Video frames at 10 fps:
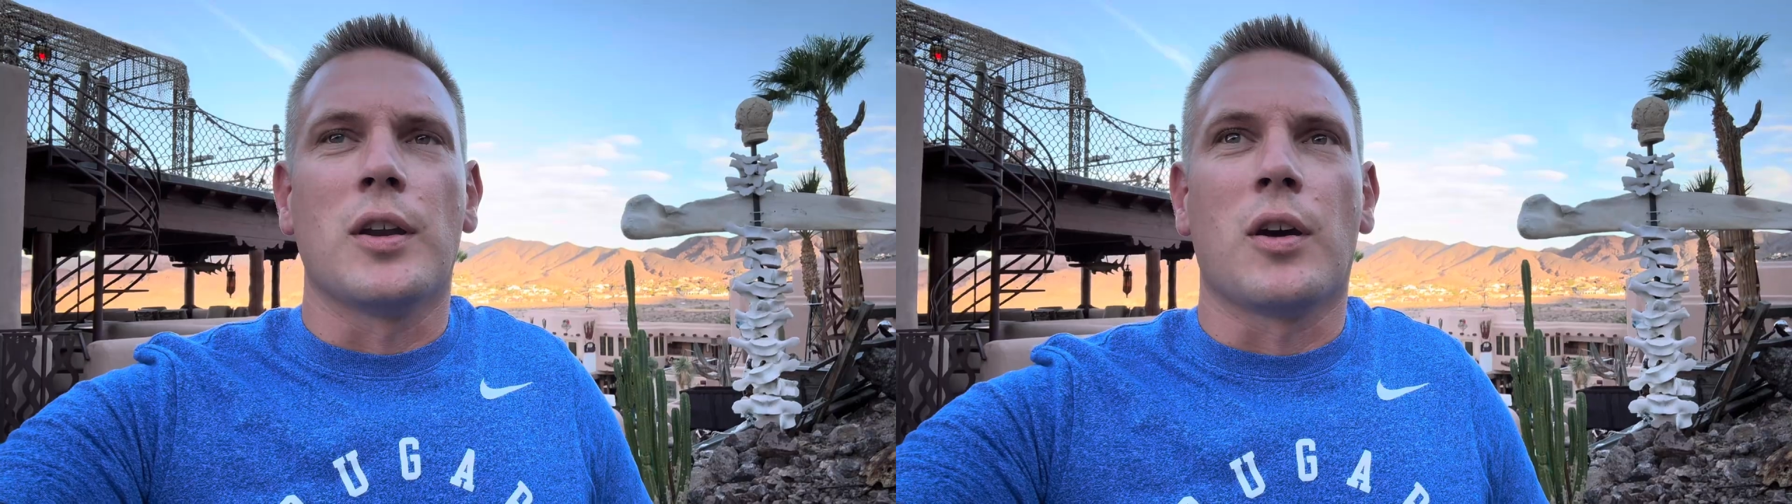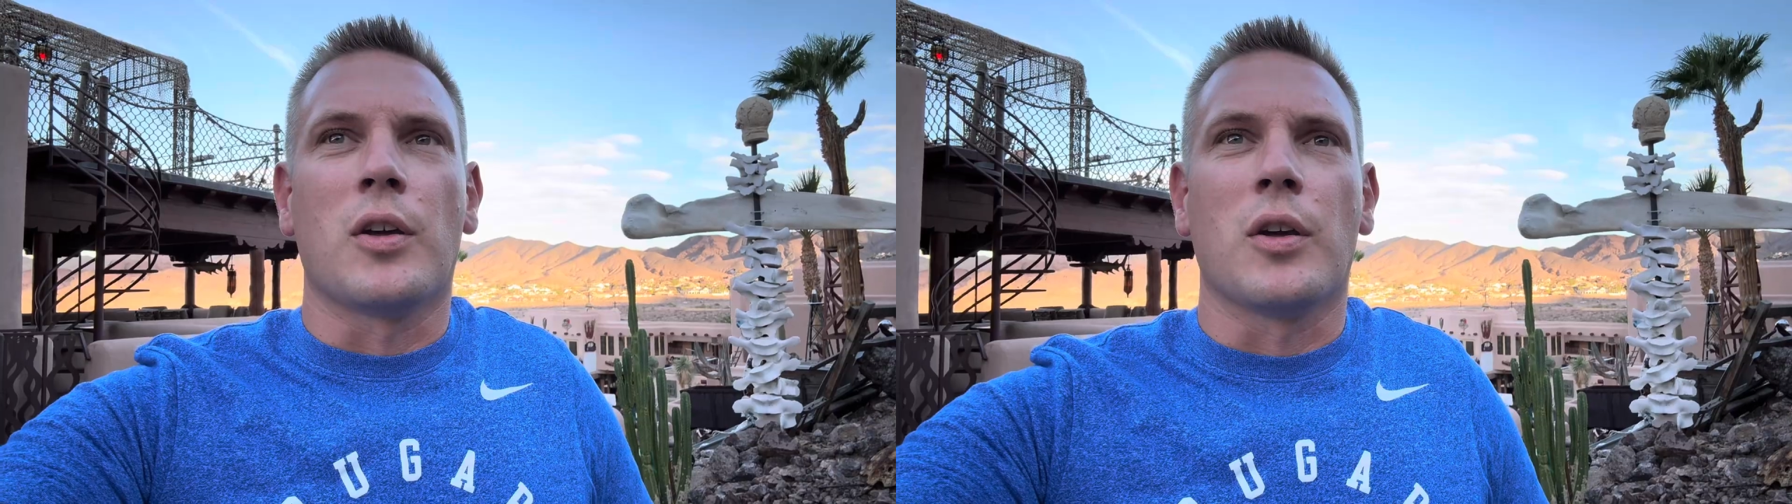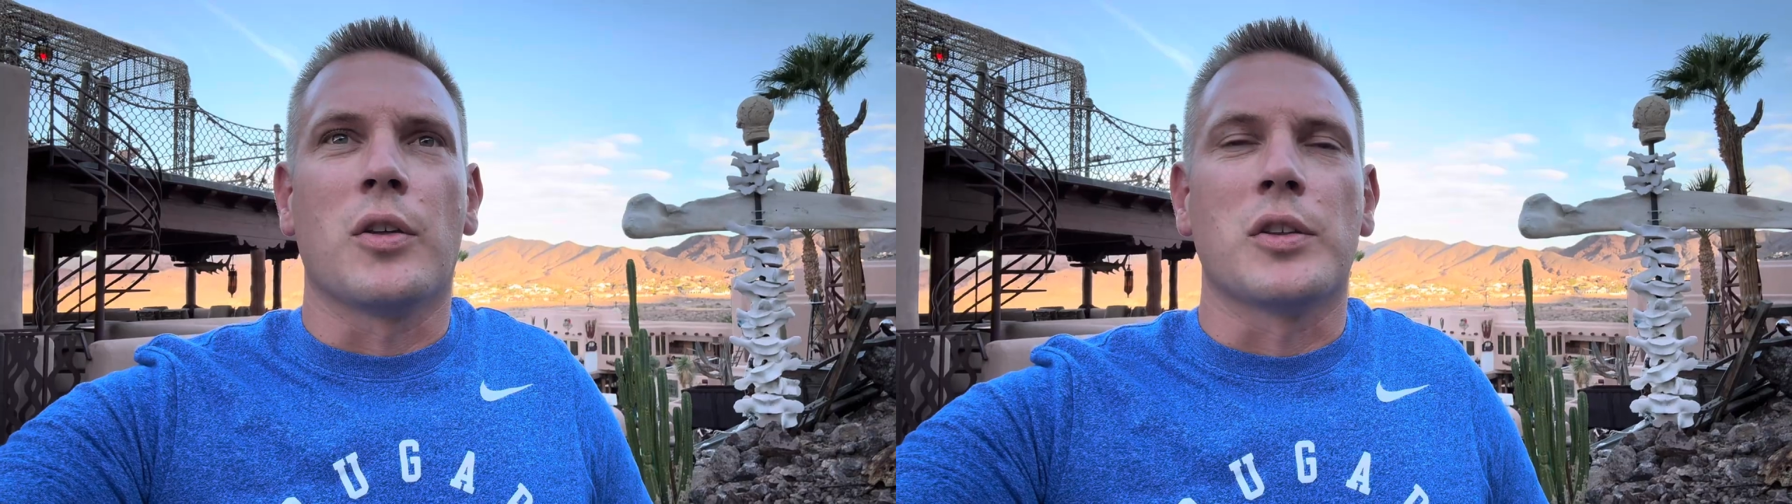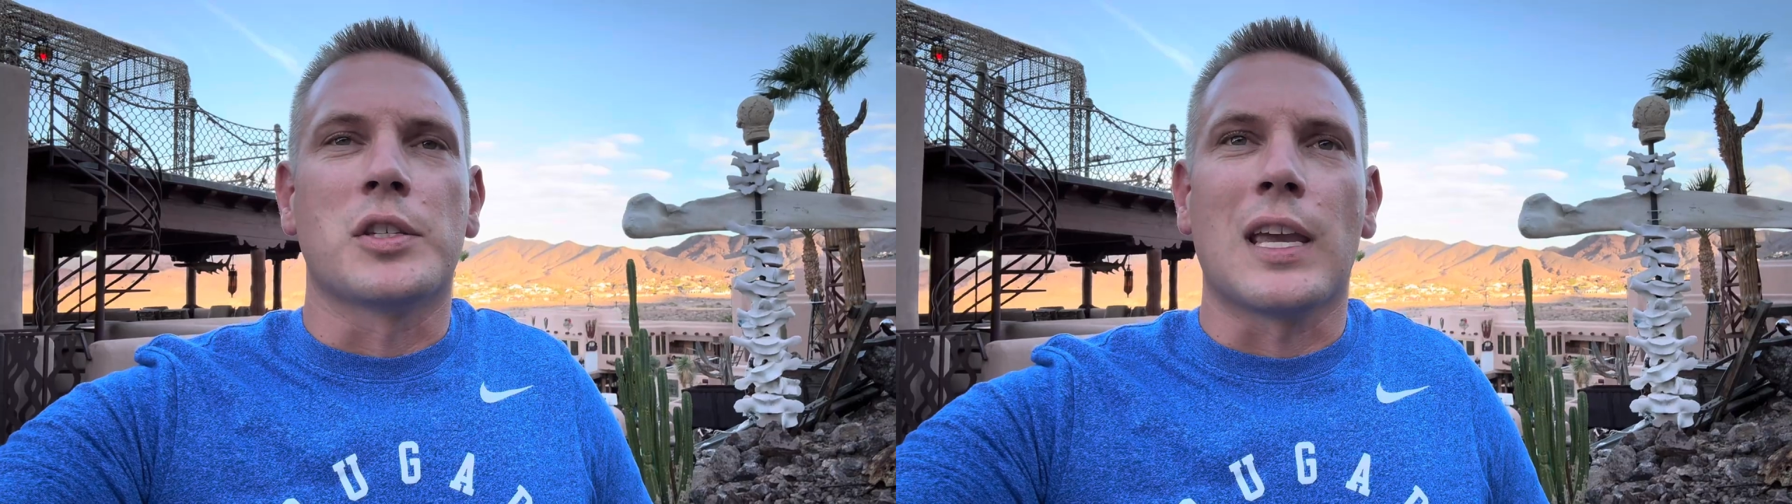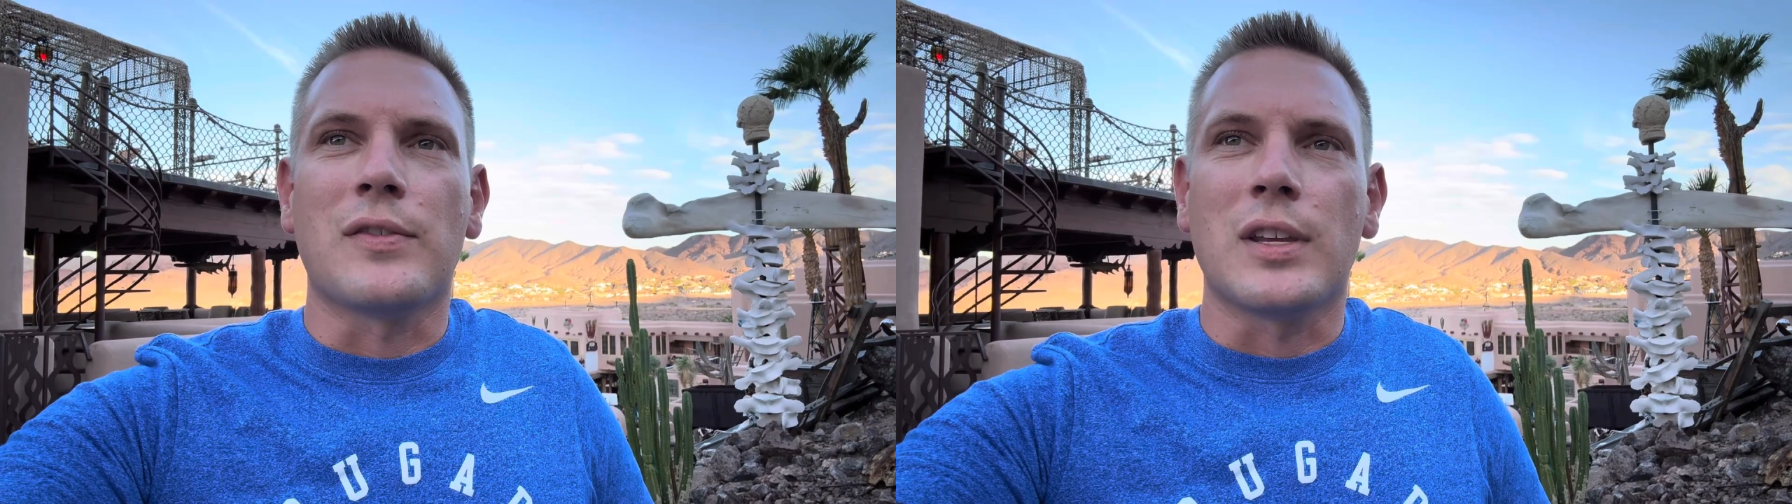on on the
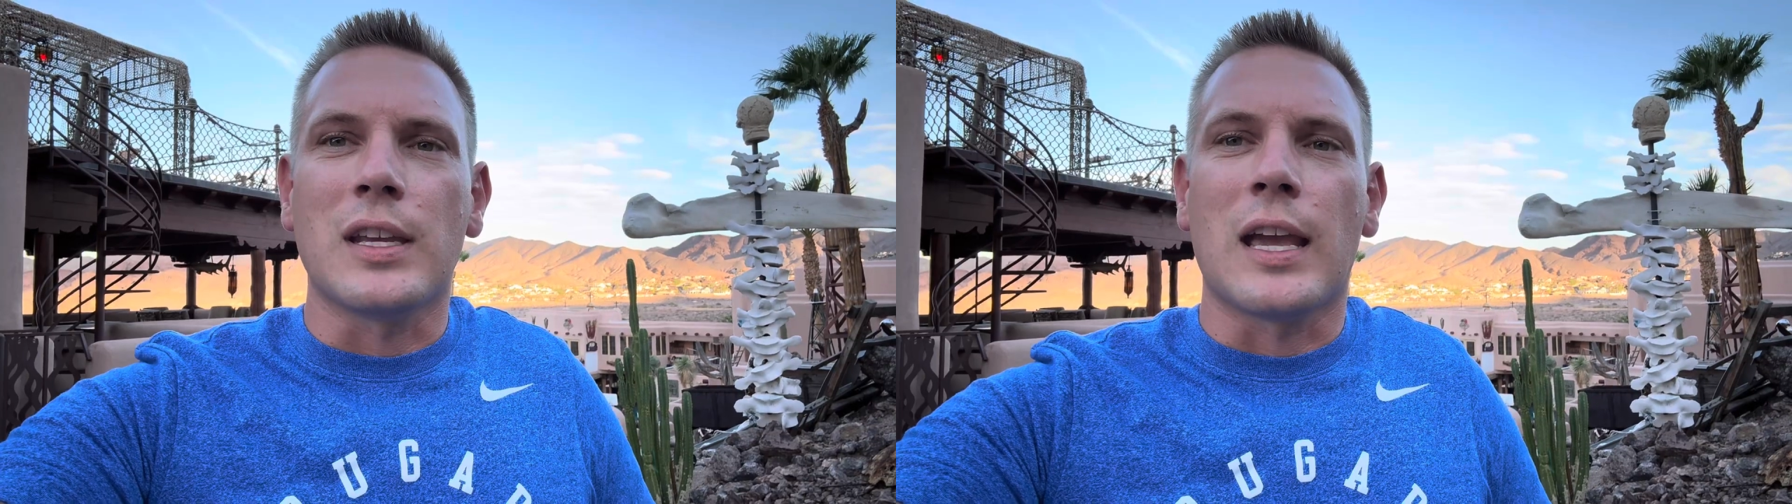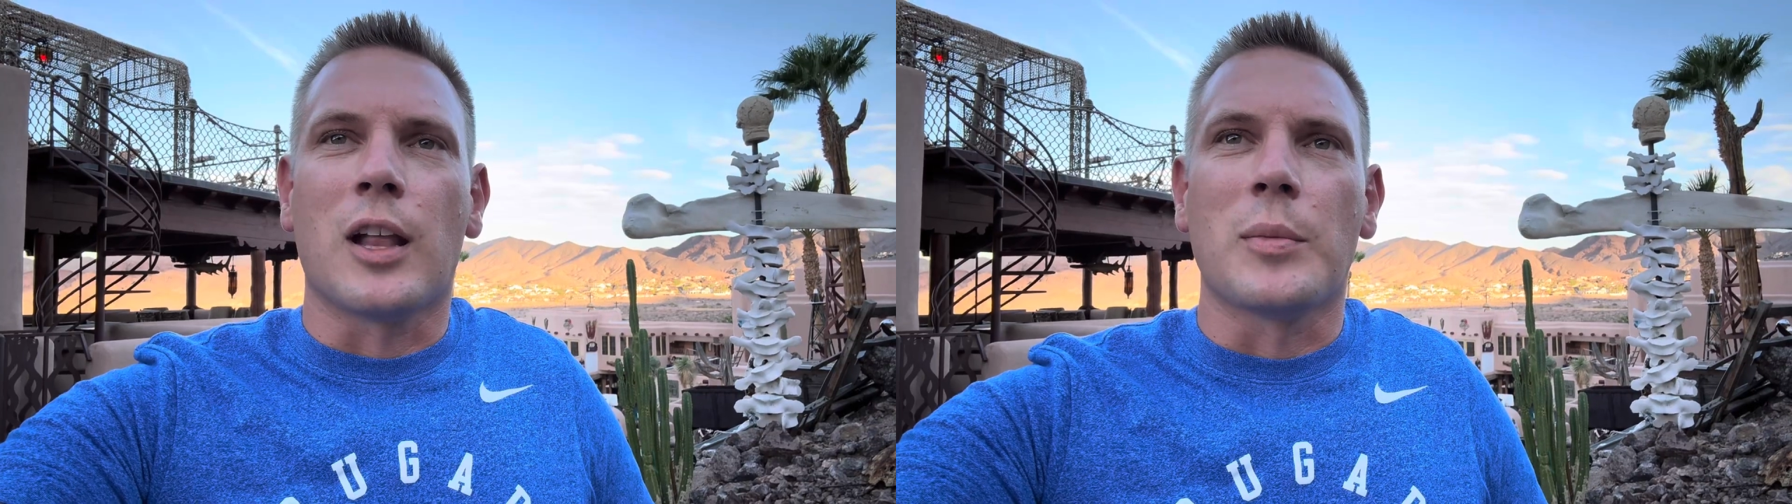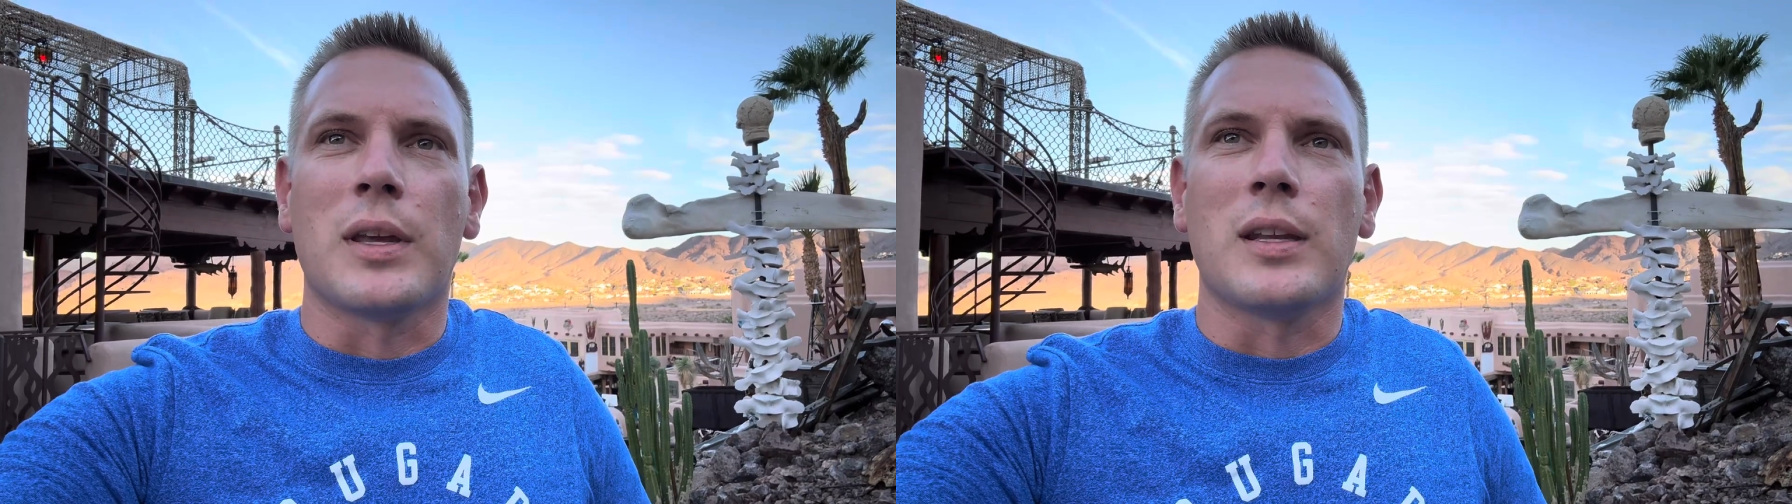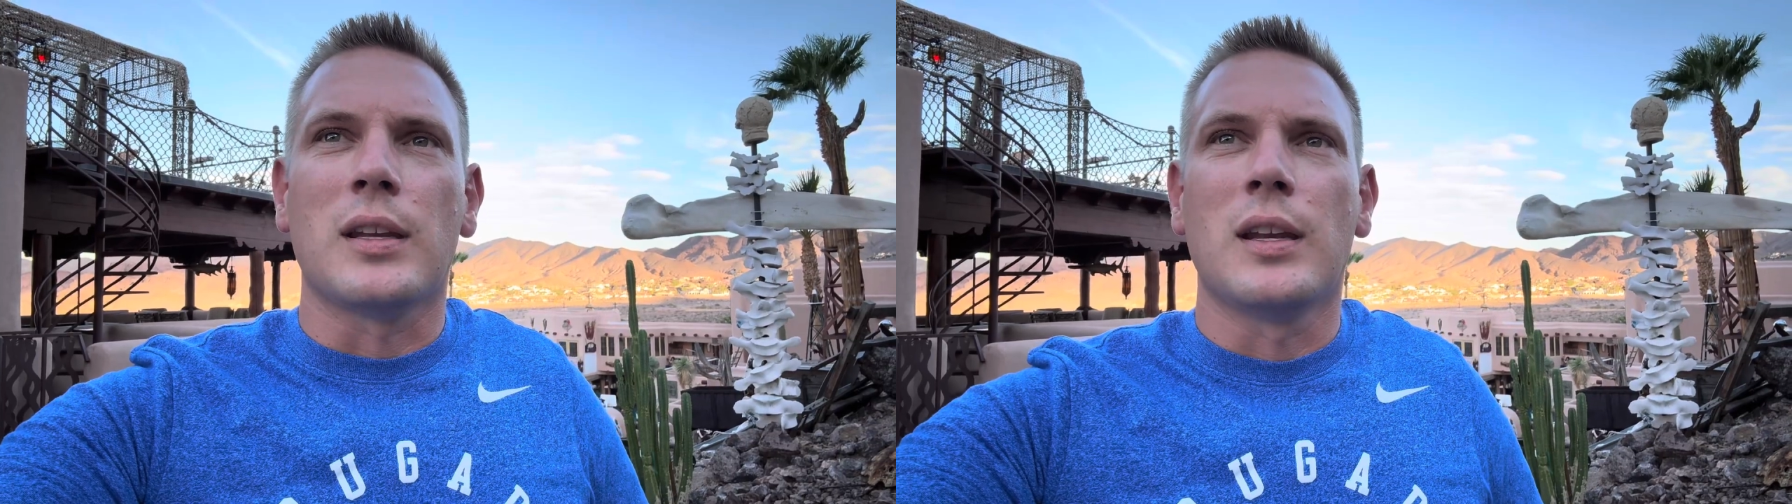safety element.